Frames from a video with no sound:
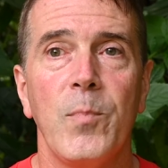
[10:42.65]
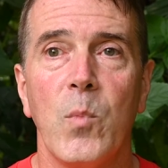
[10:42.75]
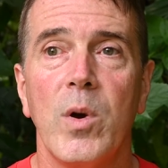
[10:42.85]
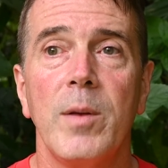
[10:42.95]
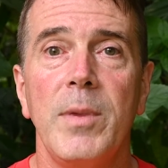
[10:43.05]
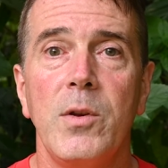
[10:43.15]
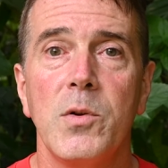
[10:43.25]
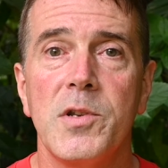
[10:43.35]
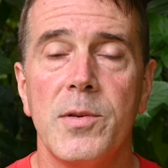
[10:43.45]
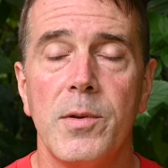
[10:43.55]
we're going to be
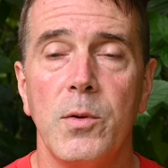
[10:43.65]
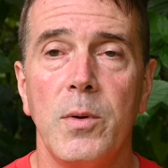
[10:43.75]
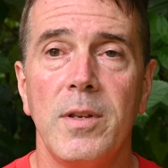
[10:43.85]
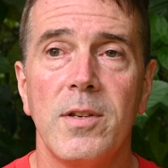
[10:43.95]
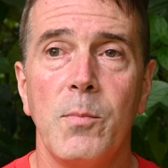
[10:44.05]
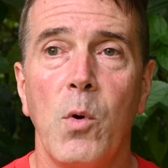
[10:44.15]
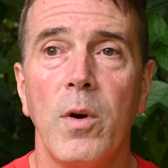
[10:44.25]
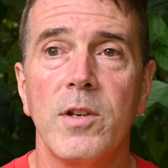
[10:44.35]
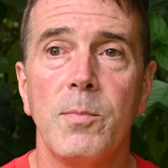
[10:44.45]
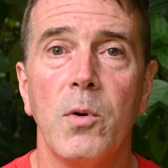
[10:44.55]
doing some more
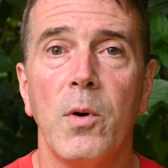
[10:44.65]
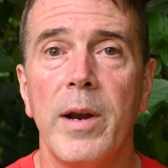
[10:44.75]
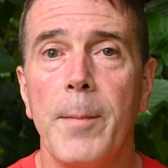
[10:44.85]
exploring.